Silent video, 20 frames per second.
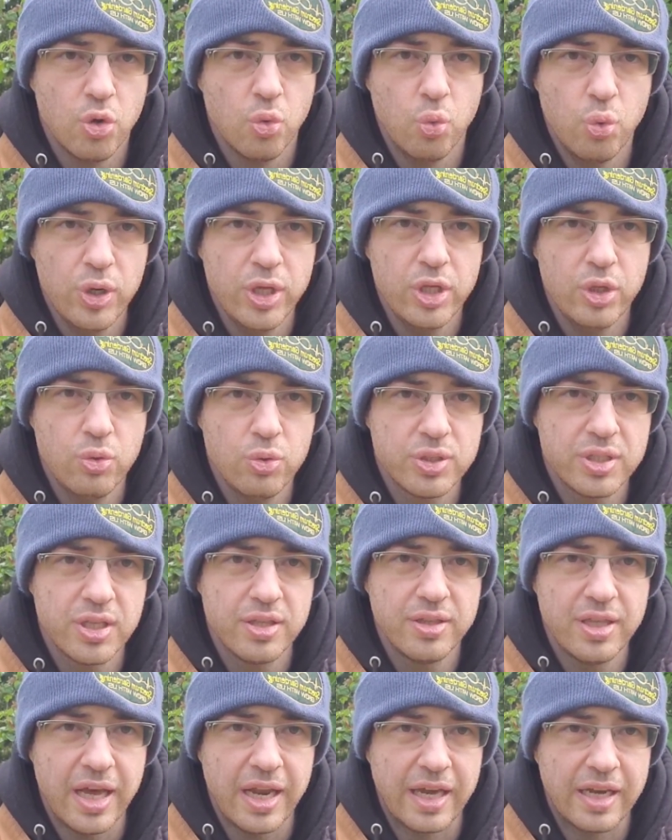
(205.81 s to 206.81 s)
we use
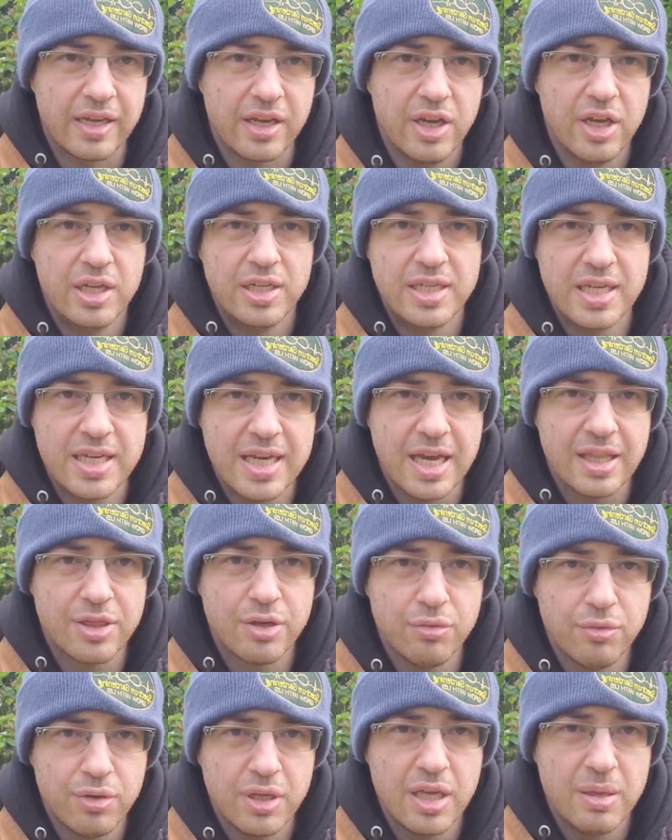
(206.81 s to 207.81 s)
synthetic to get
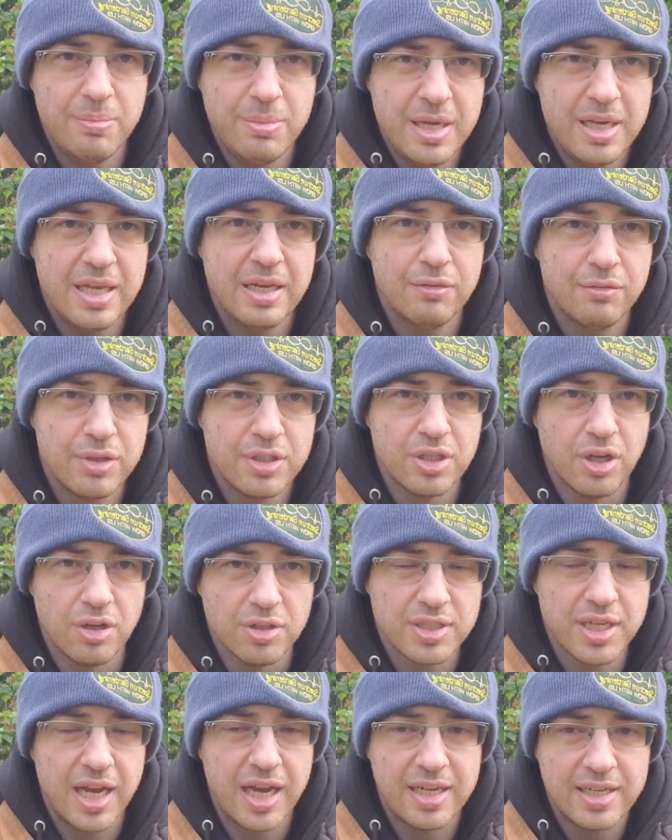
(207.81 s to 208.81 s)
the immediate
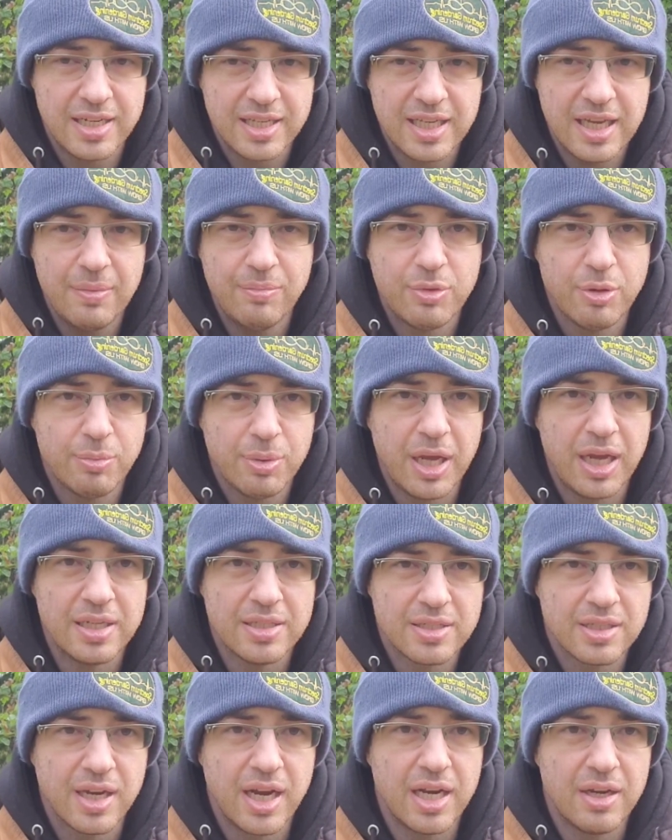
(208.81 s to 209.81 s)
results and to keep the
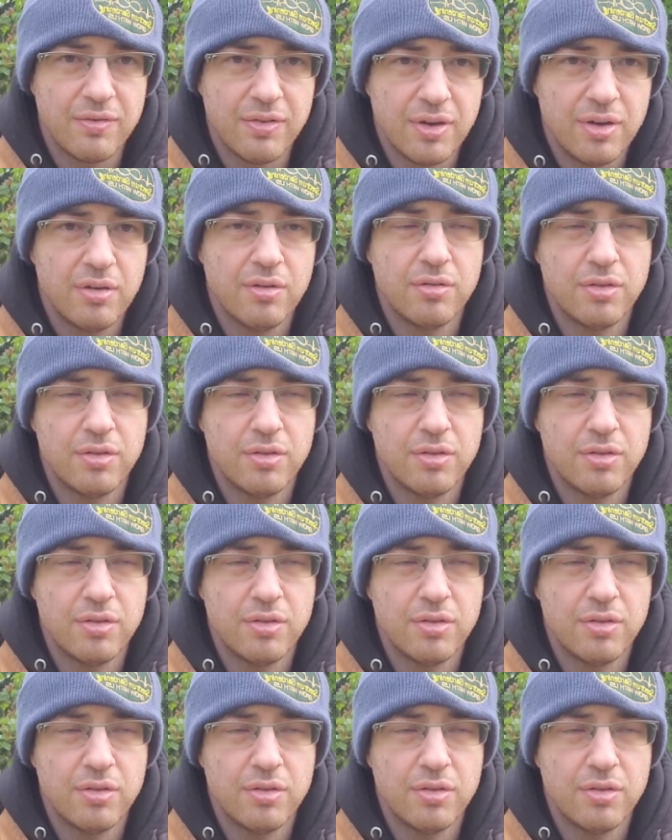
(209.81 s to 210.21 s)
plants, kind of